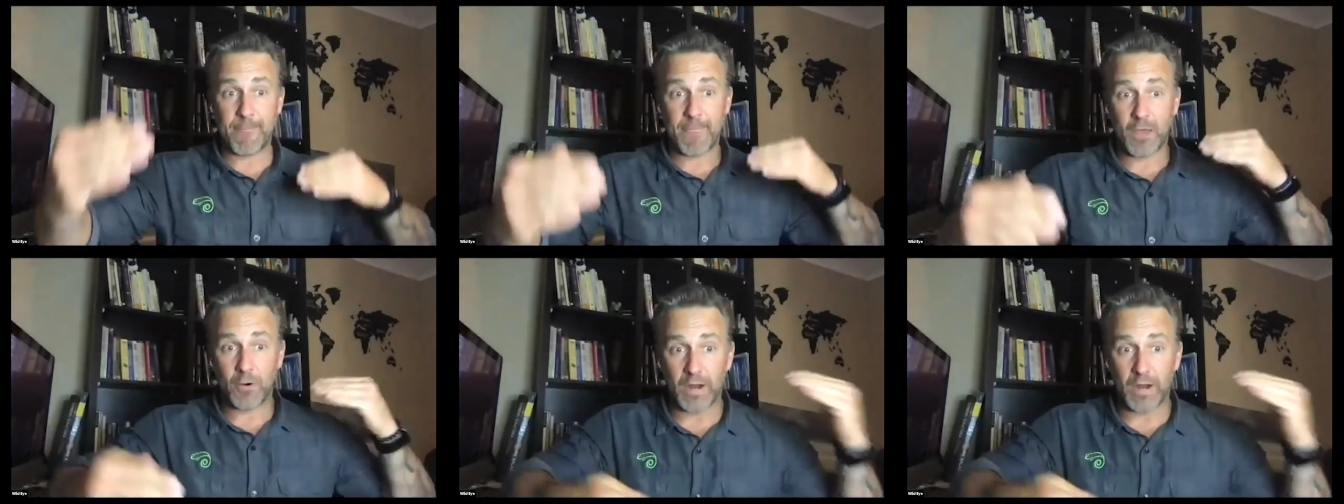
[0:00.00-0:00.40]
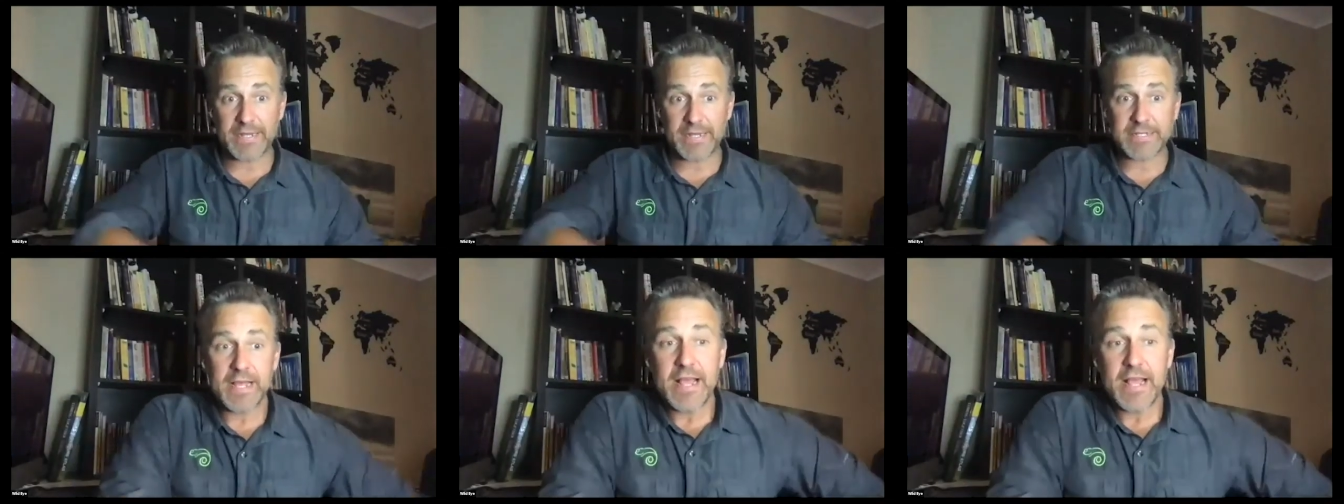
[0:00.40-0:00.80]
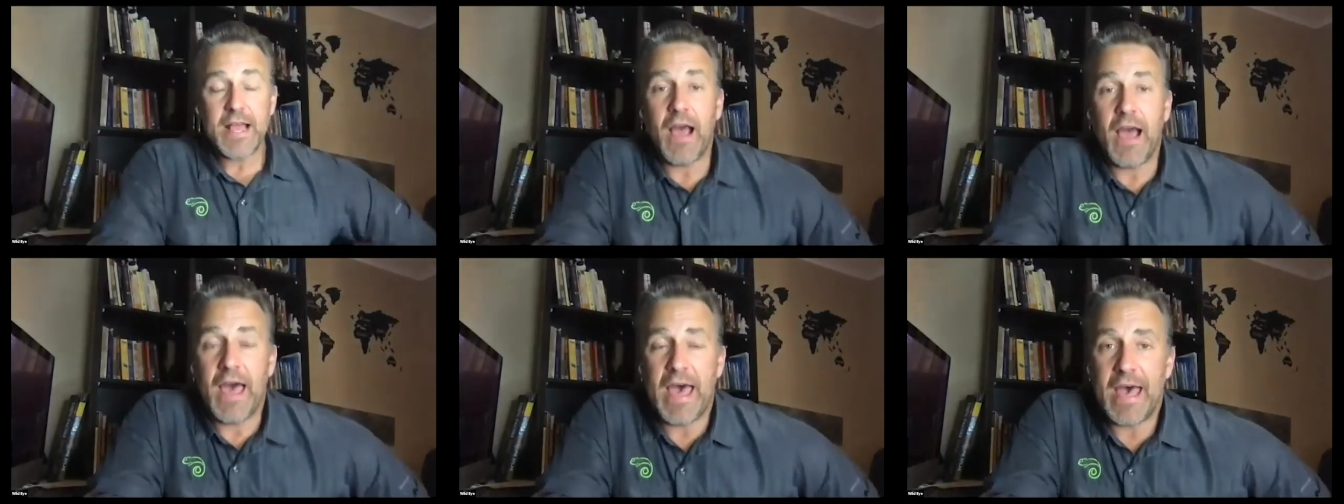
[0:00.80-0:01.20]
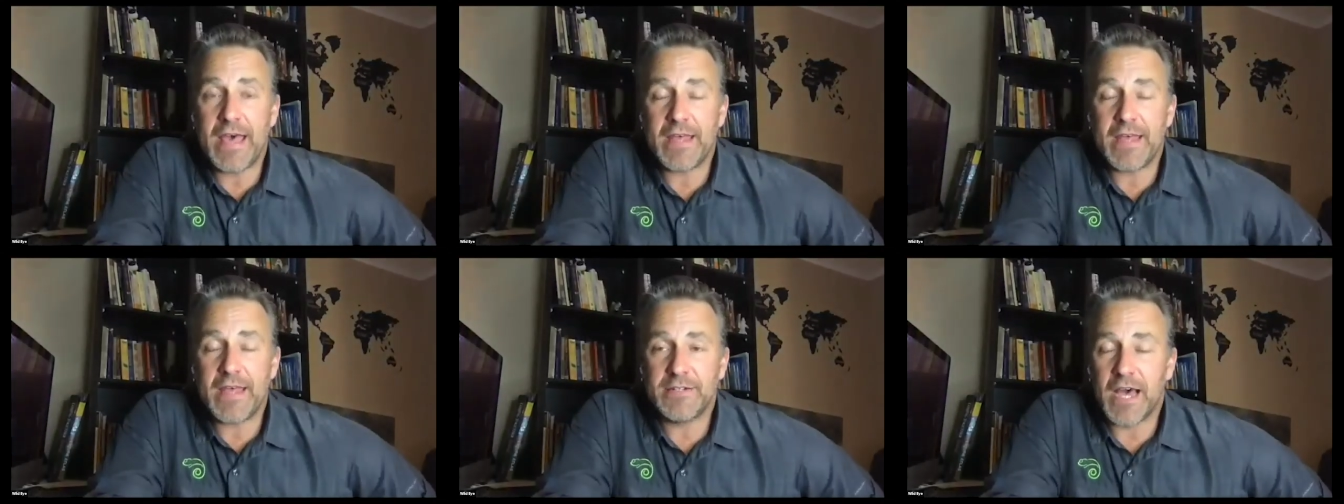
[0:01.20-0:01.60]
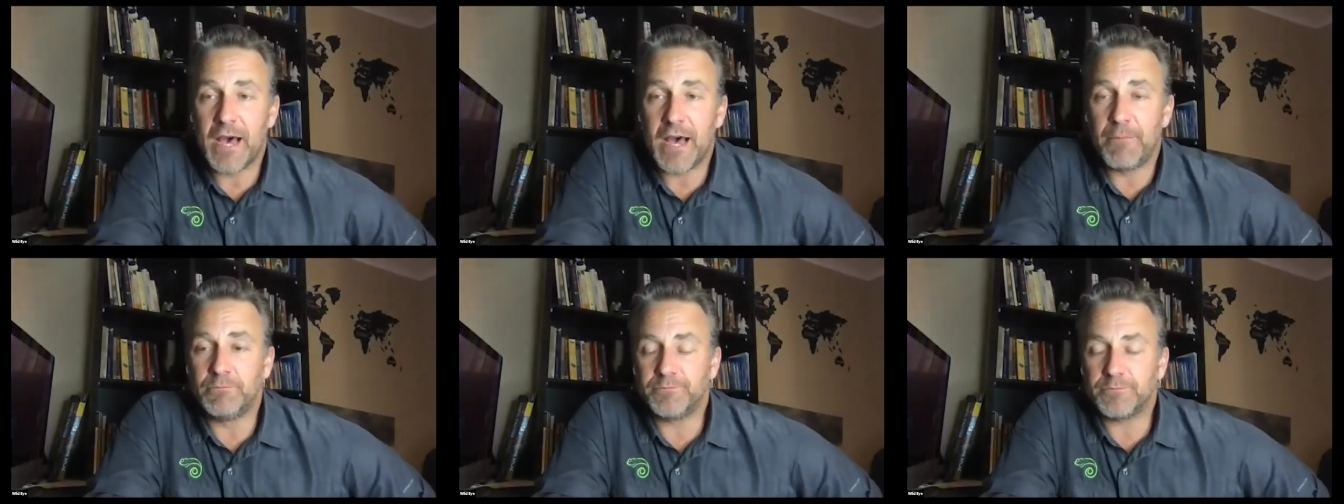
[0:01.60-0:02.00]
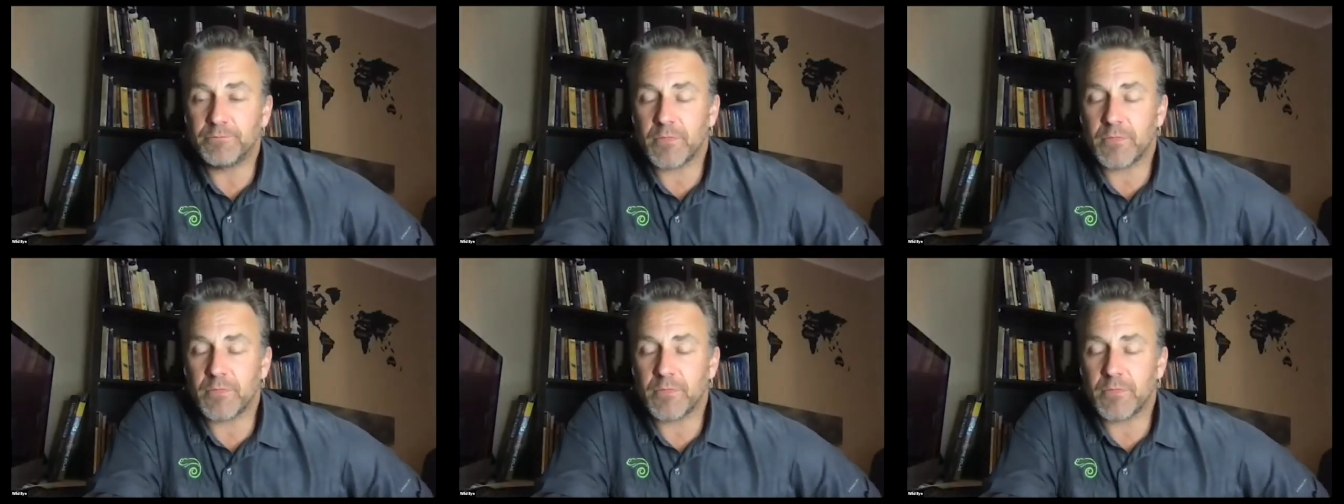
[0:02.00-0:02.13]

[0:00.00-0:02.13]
right? And um,